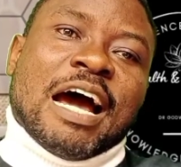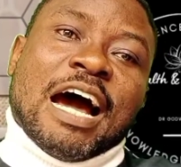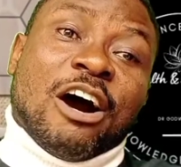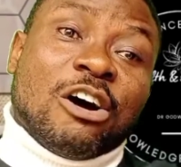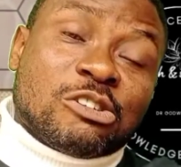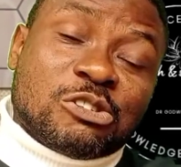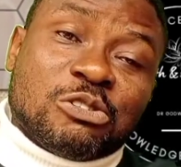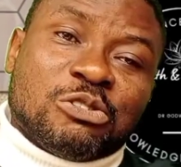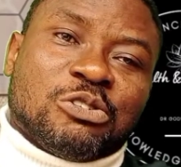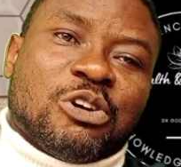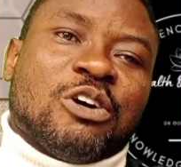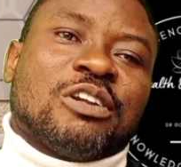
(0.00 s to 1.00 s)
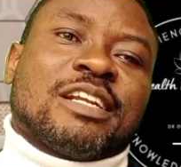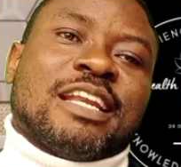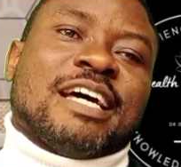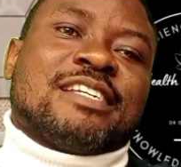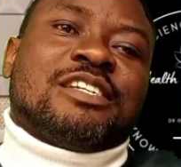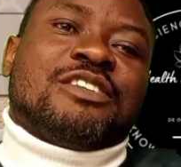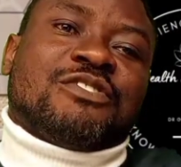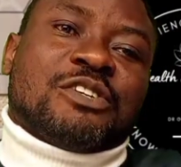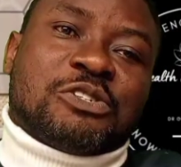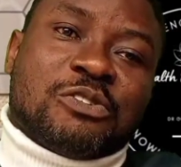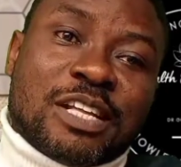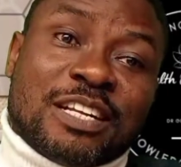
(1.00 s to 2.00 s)
I also run classes for
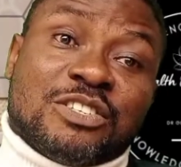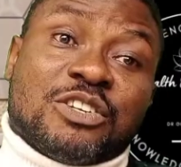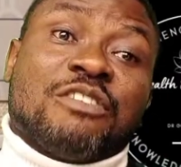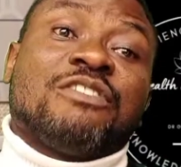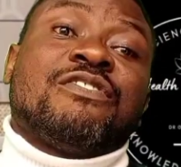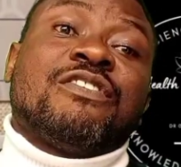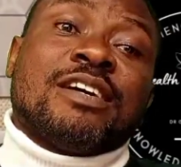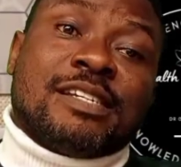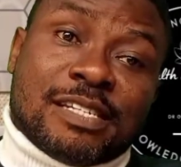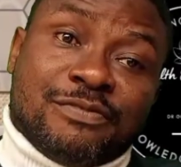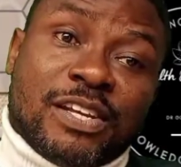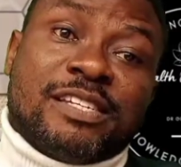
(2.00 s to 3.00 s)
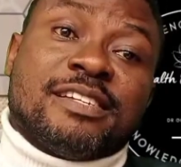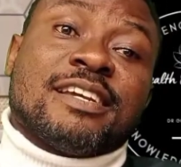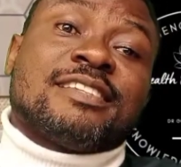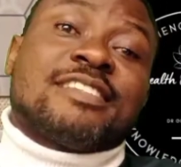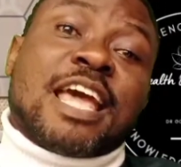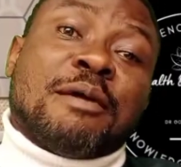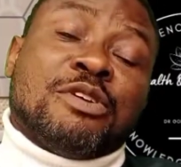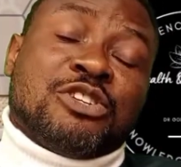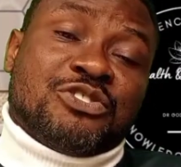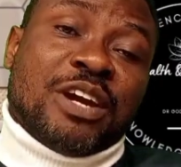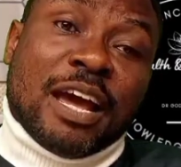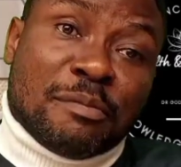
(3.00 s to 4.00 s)
students of physics,
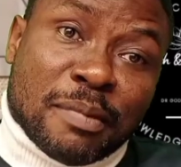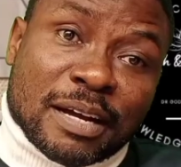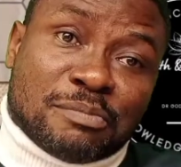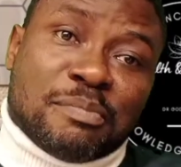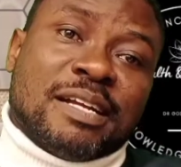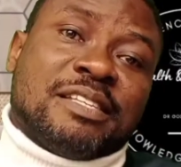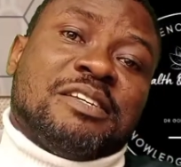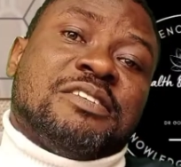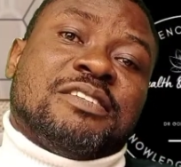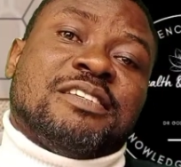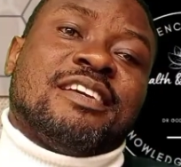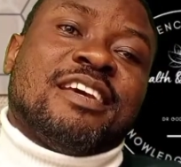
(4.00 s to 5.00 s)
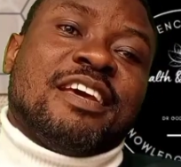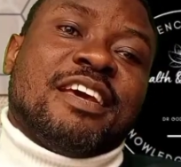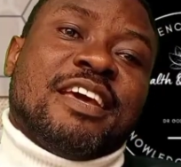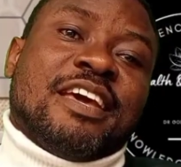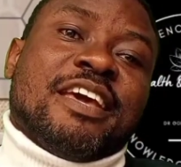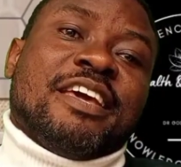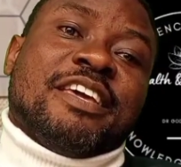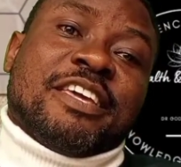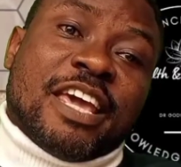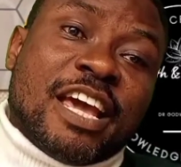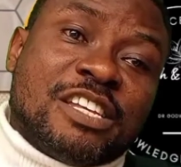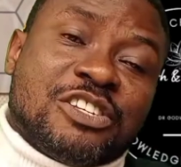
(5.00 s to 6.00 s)
chemistry, and mathematics. In
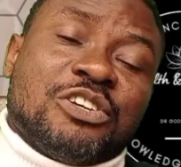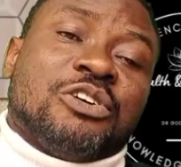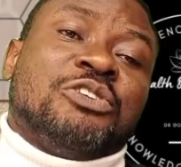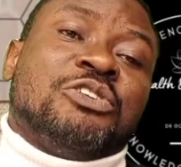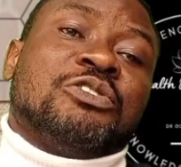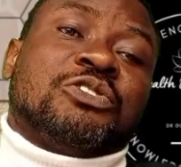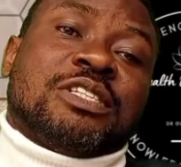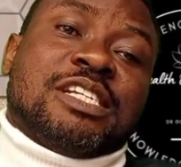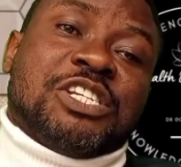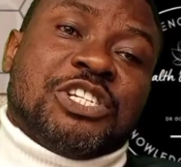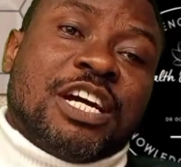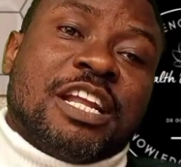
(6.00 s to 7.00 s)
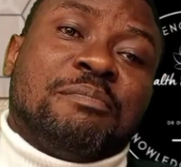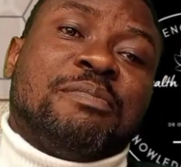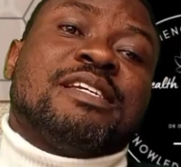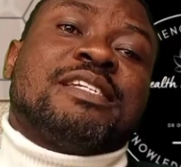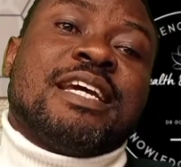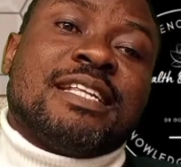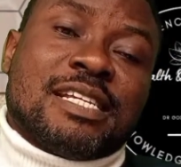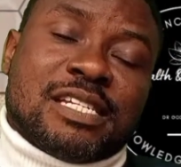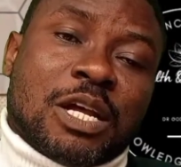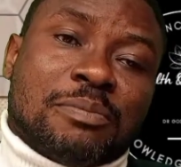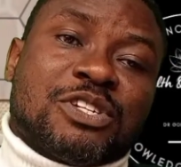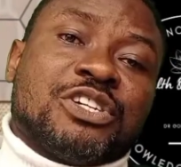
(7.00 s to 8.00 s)
case you're new to this channel, please hit the
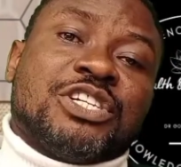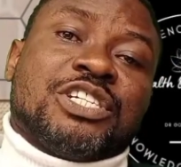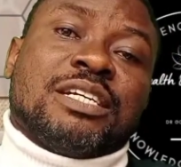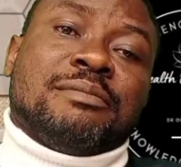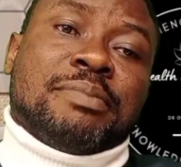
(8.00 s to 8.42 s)
subscription